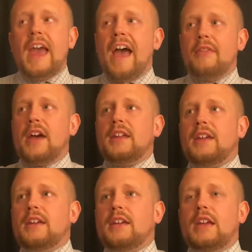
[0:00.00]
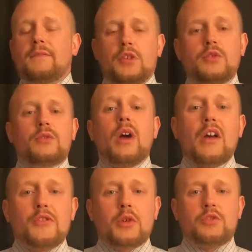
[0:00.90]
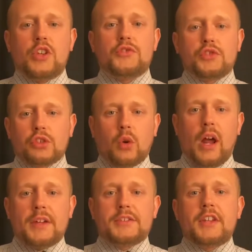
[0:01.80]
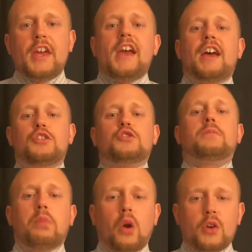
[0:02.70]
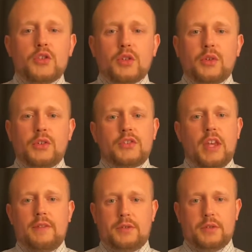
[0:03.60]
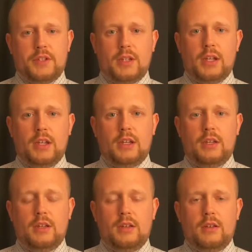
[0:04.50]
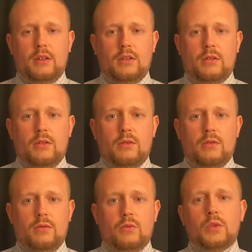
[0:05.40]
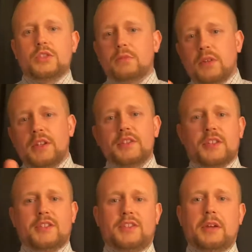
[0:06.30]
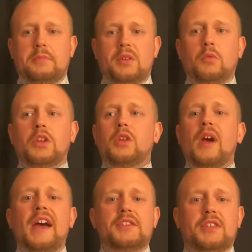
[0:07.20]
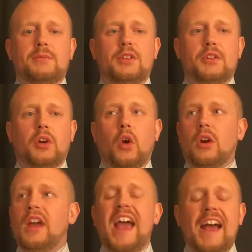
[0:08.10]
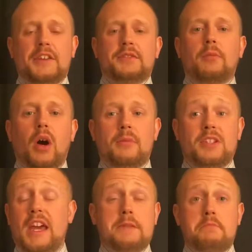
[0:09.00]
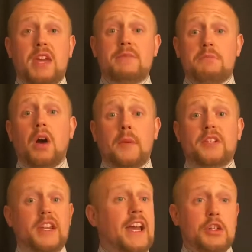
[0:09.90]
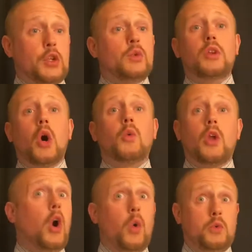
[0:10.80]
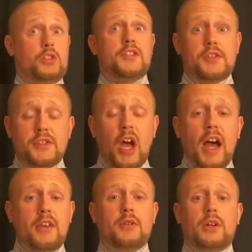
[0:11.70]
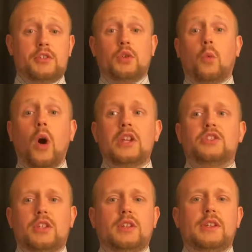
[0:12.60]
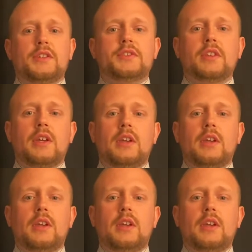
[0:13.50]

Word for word: And that if you do not know Jesus Christ as your personal Savior today, would you please accept him? Will you ask him into your heart? Ask mom and dad. Maybe mom and dad, you don't know Jesus either as you're watching this.